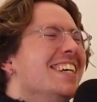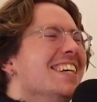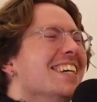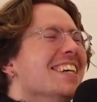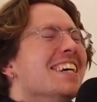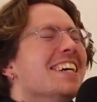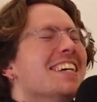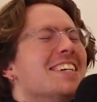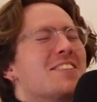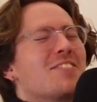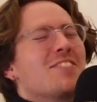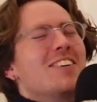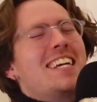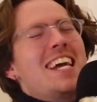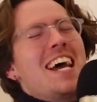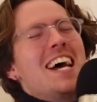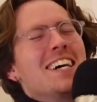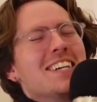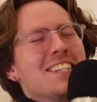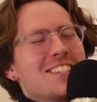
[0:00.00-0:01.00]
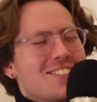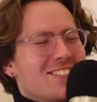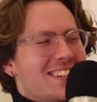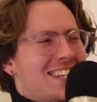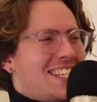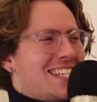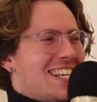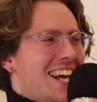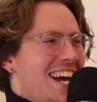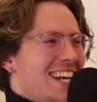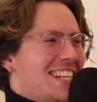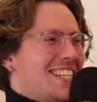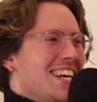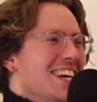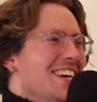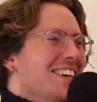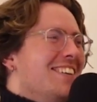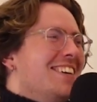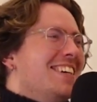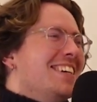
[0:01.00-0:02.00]
As we said
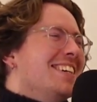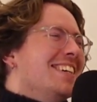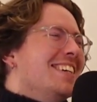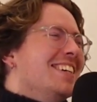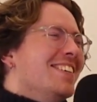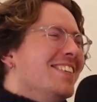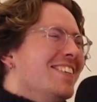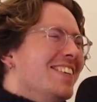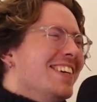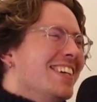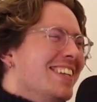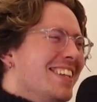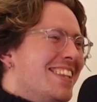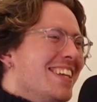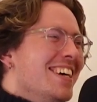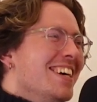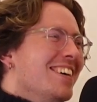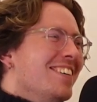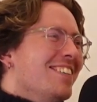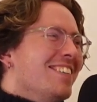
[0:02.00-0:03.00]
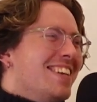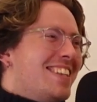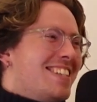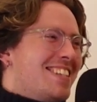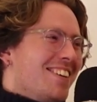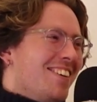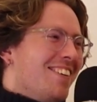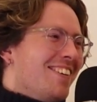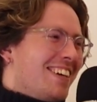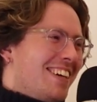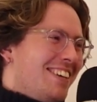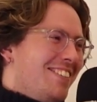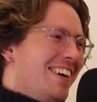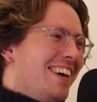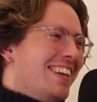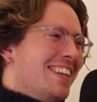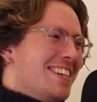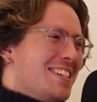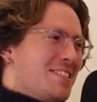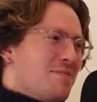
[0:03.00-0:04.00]
with talking about
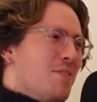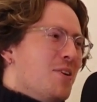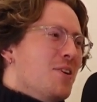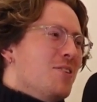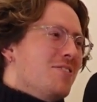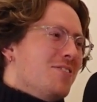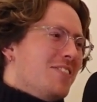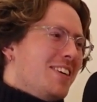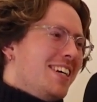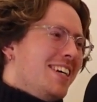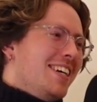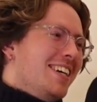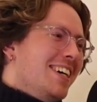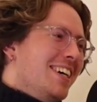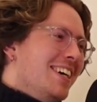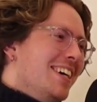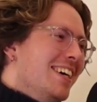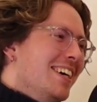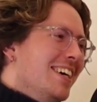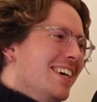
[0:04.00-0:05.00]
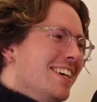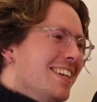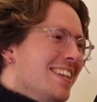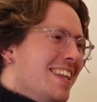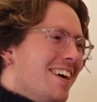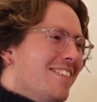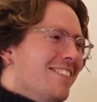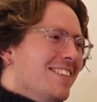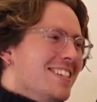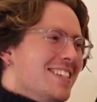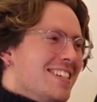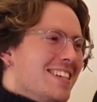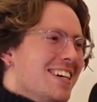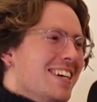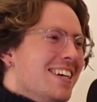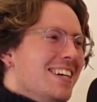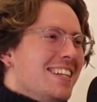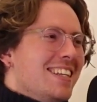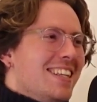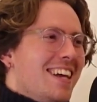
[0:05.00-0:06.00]
this movie, there
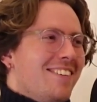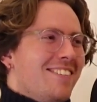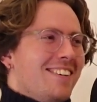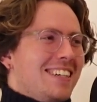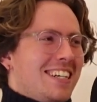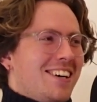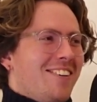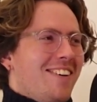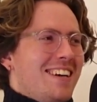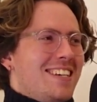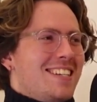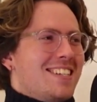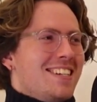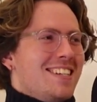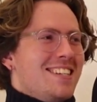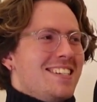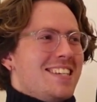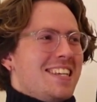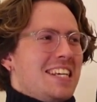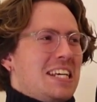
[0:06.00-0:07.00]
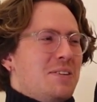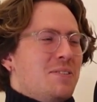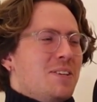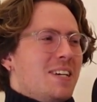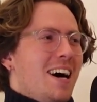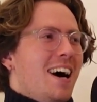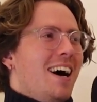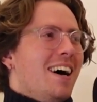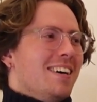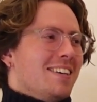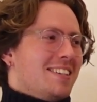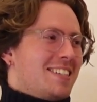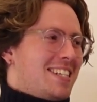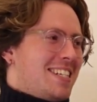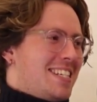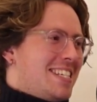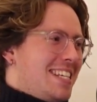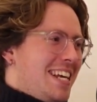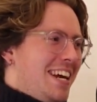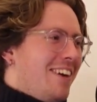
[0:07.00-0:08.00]
were questions that you would ask
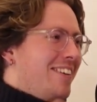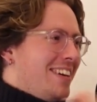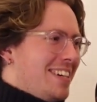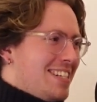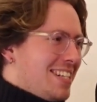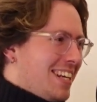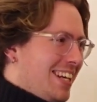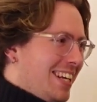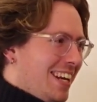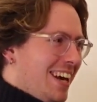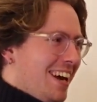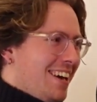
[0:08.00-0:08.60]
seriously like